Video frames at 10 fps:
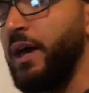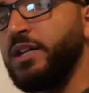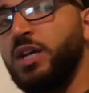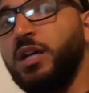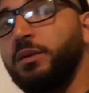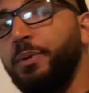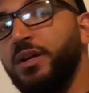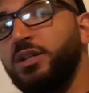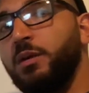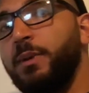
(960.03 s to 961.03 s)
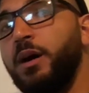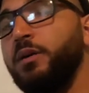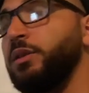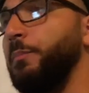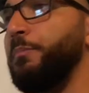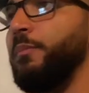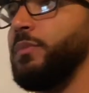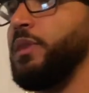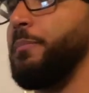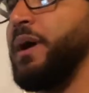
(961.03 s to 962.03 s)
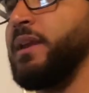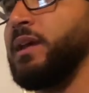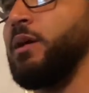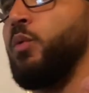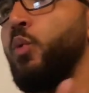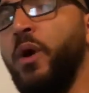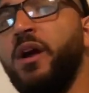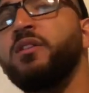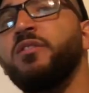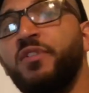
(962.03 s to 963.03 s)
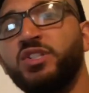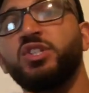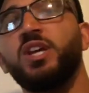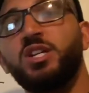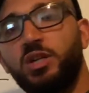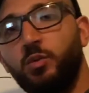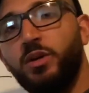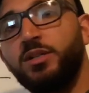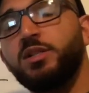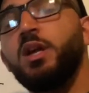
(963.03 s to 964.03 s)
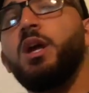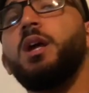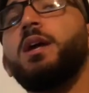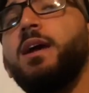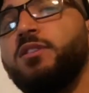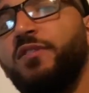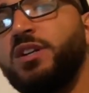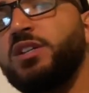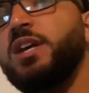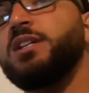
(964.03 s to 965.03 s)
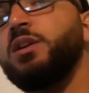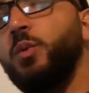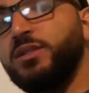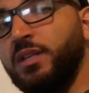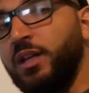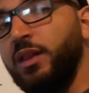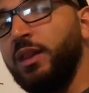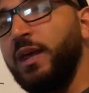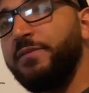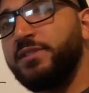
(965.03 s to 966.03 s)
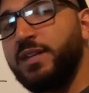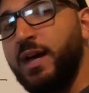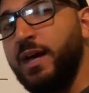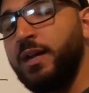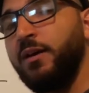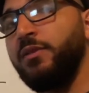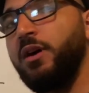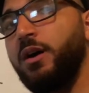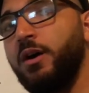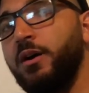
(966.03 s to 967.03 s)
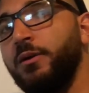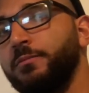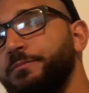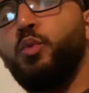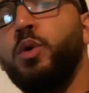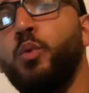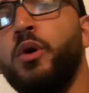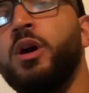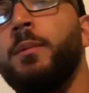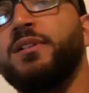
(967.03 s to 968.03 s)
educate the patient about, depending on where the vegetation was. If the vegetation was on the left side of the heart, we're worried about